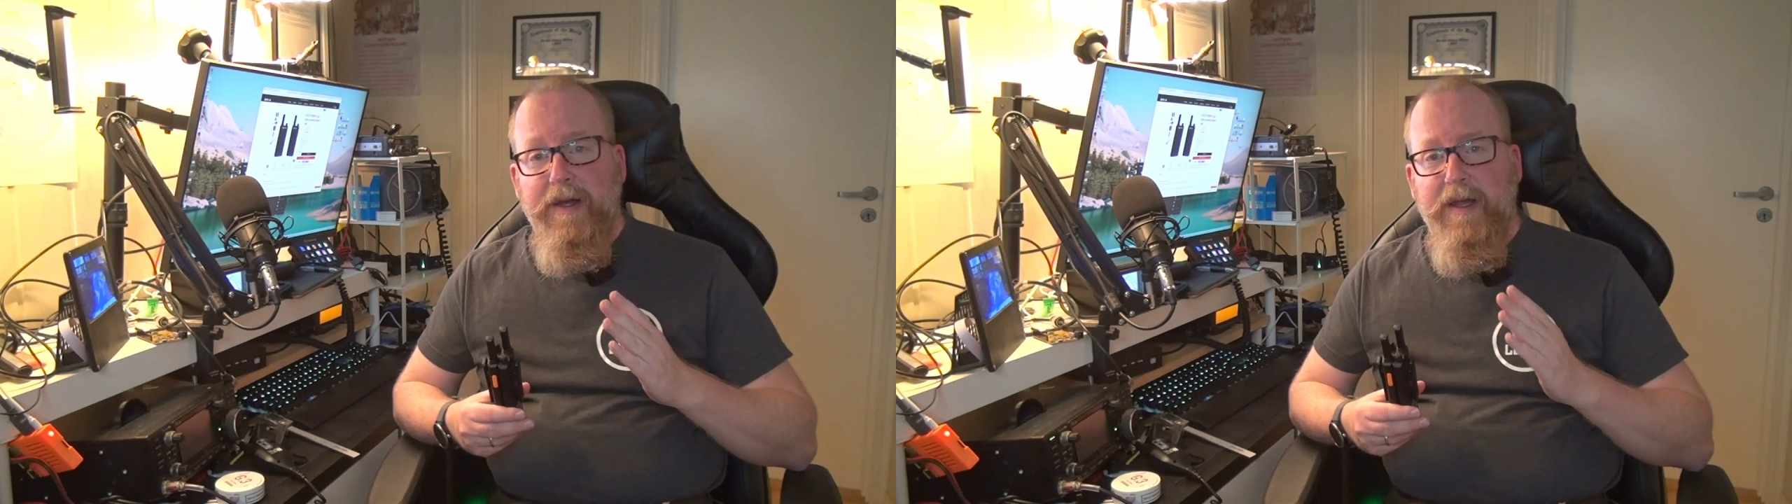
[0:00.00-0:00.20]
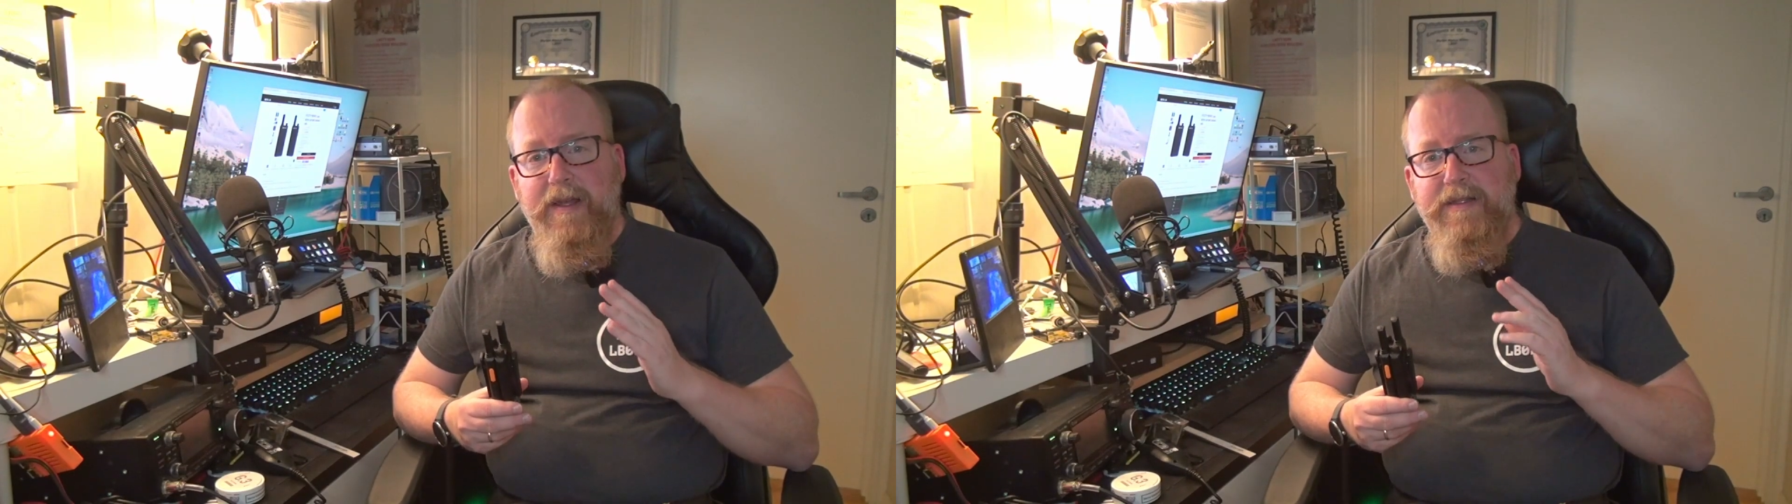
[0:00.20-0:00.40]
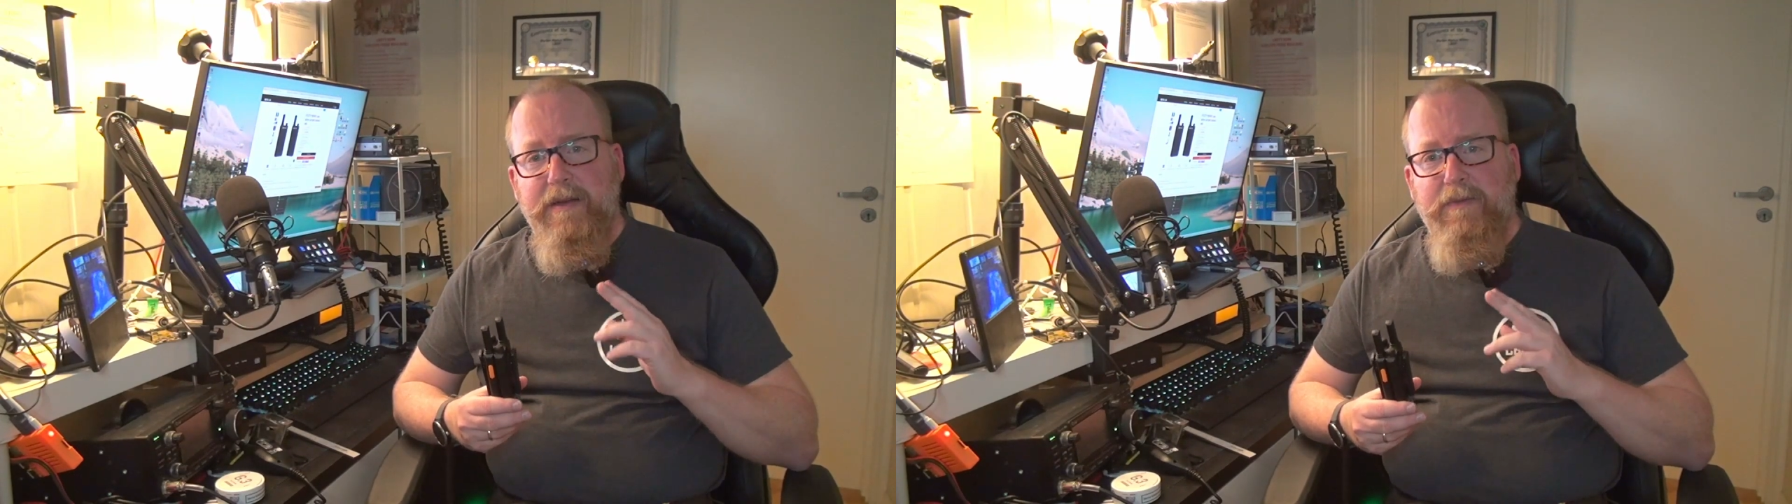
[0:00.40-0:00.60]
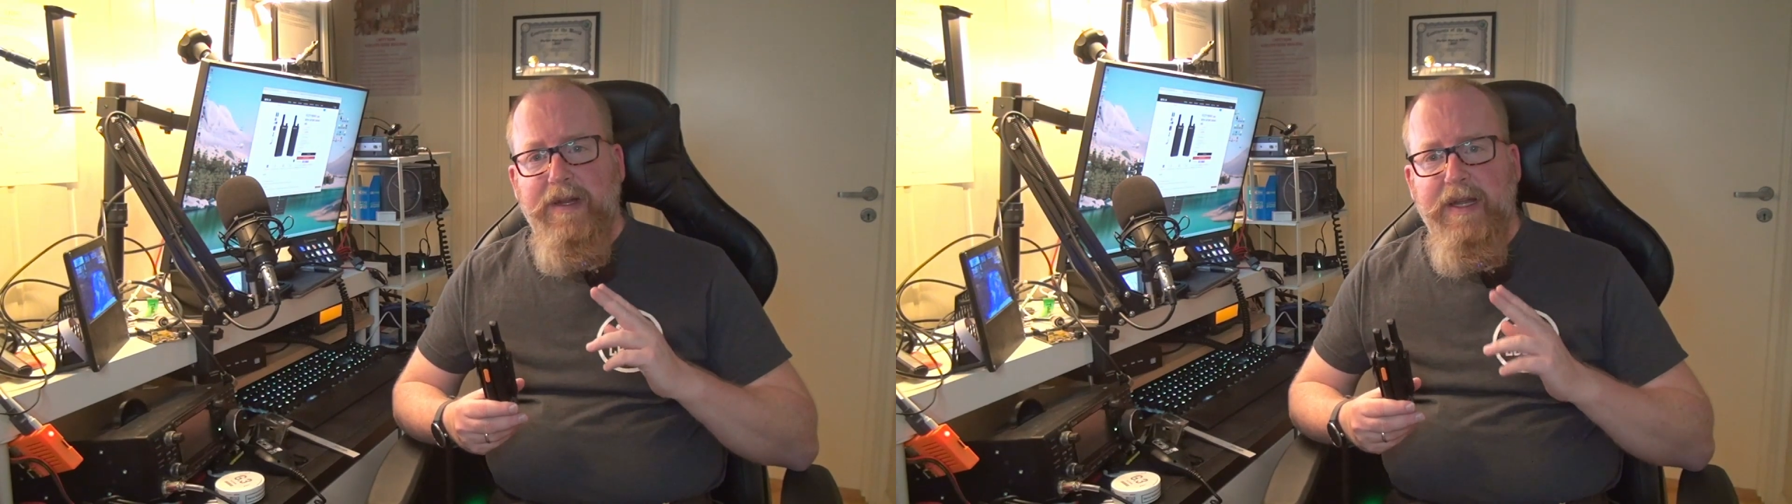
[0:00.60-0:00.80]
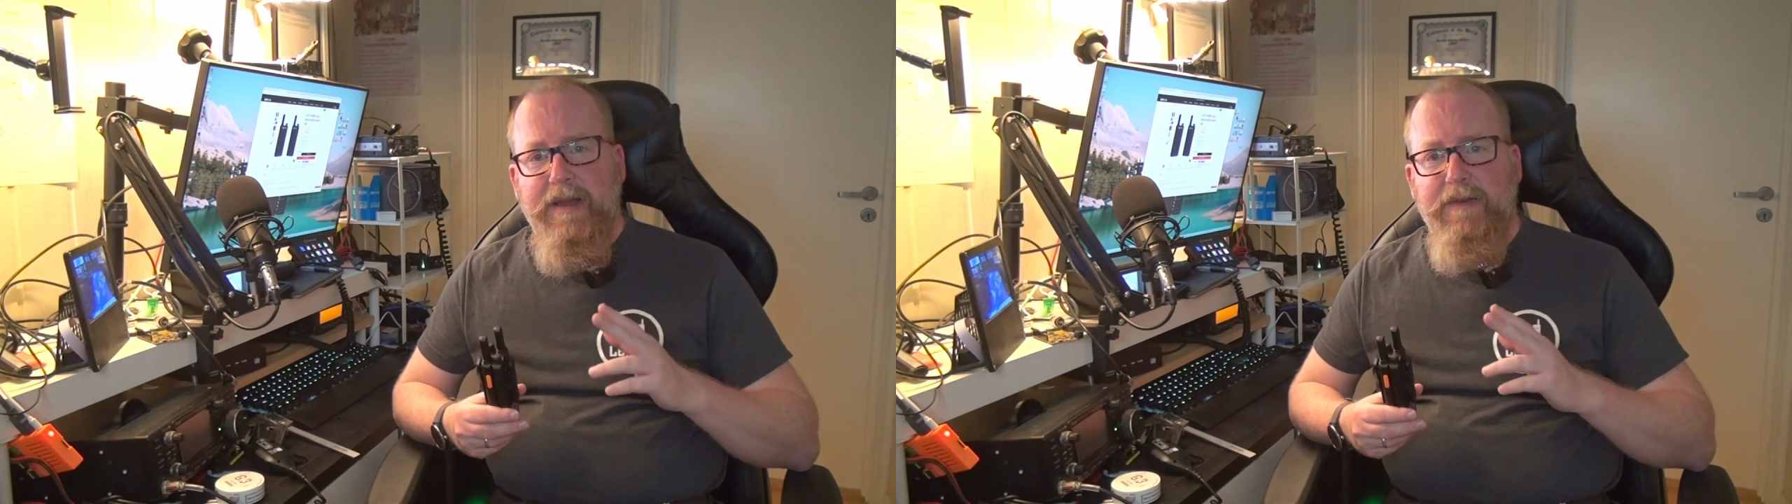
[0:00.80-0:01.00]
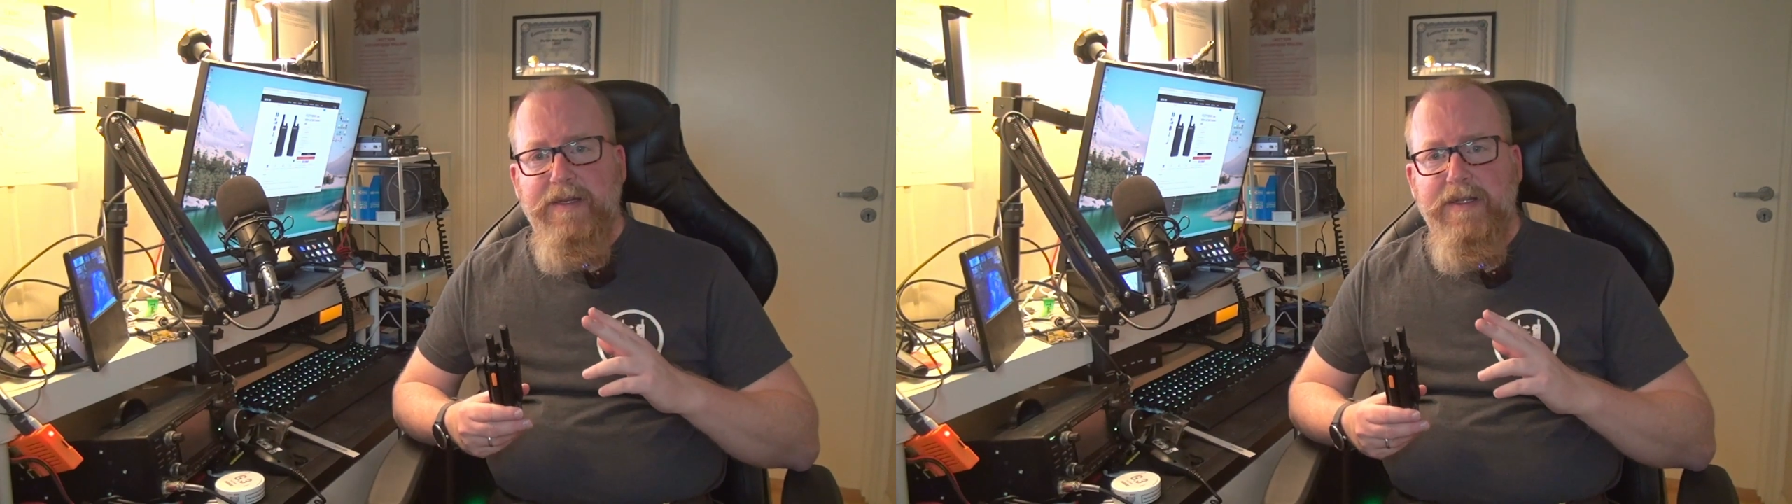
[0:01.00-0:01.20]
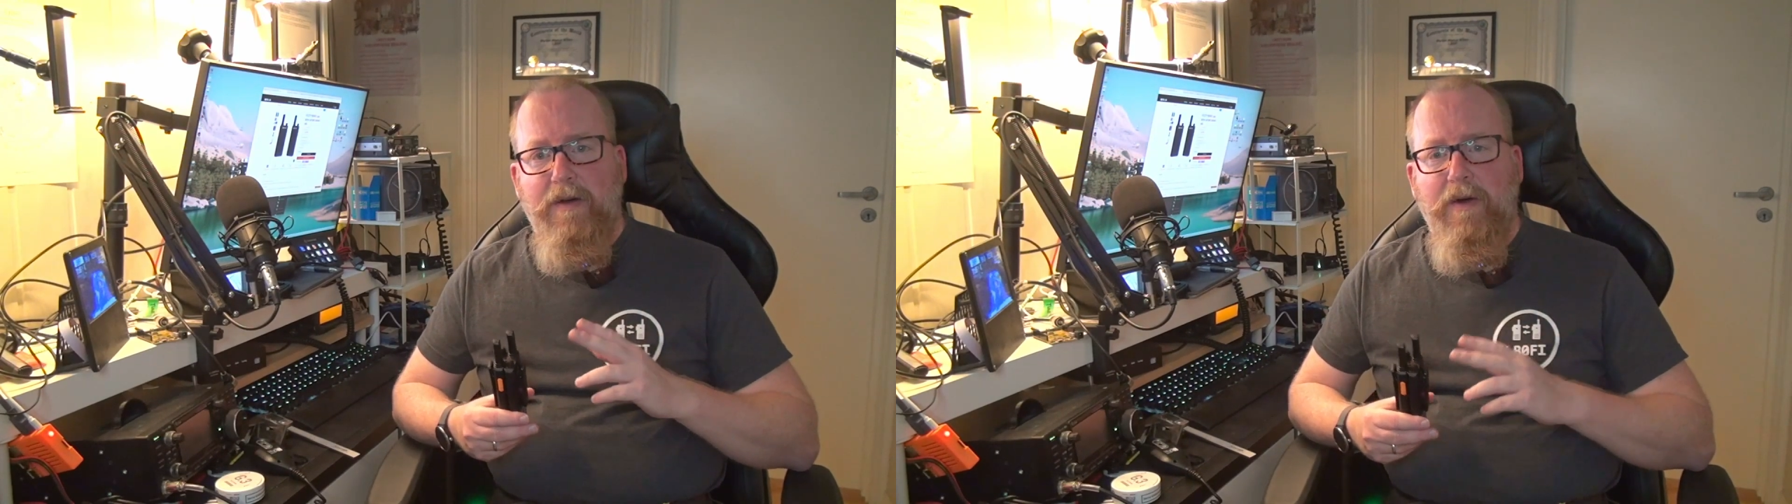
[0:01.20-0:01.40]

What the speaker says: and that's the Retevis